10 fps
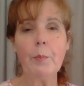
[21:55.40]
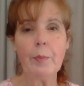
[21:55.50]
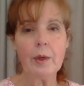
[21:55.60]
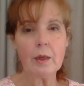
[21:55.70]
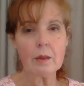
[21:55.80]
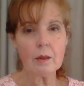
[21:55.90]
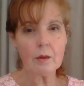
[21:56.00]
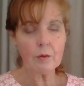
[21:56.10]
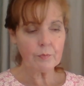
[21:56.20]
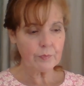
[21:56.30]
But
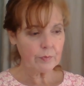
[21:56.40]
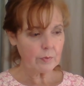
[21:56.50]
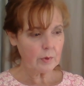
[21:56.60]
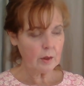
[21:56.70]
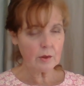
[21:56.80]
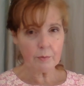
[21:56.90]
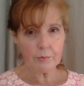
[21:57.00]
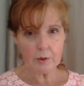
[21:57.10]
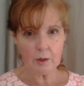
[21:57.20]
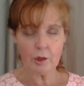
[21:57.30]
uh, it's up
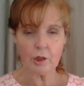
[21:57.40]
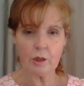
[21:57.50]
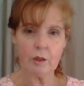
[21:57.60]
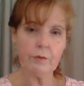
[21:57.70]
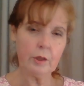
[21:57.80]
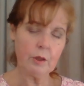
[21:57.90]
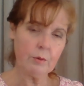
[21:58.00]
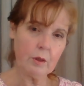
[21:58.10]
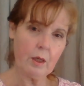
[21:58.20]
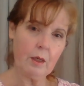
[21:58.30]
to each
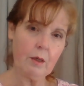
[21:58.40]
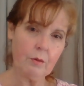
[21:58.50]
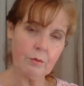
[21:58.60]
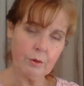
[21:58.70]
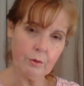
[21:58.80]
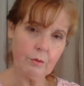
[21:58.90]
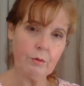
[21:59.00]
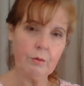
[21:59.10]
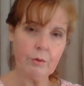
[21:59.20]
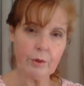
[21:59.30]
individual how to
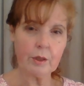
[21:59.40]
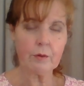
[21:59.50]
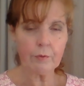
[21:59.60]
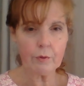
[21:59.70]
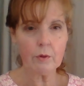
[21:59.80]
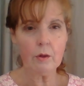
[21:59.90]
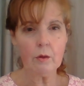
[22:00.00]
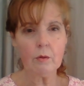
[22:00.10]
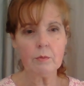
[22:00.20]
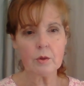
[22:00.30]
dress for the
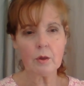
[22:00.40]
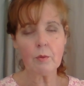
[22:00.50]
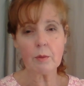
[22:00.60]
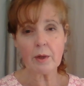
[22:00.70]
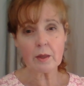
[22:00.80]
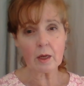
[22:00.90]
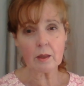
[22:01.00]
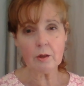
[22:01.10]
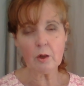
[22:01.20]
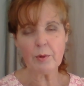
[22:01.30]
home. So I want to make that
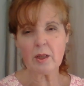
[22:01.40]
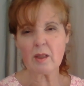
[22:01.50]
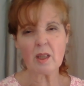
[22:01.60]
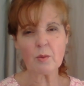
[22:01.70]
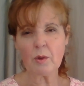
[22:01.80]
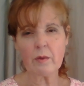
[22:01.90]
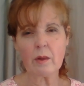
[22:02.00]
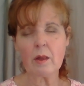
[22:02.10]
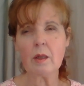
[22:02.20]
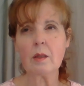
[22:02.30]
clear because that's one of
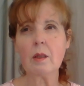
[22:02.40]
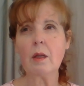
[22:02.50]
the things that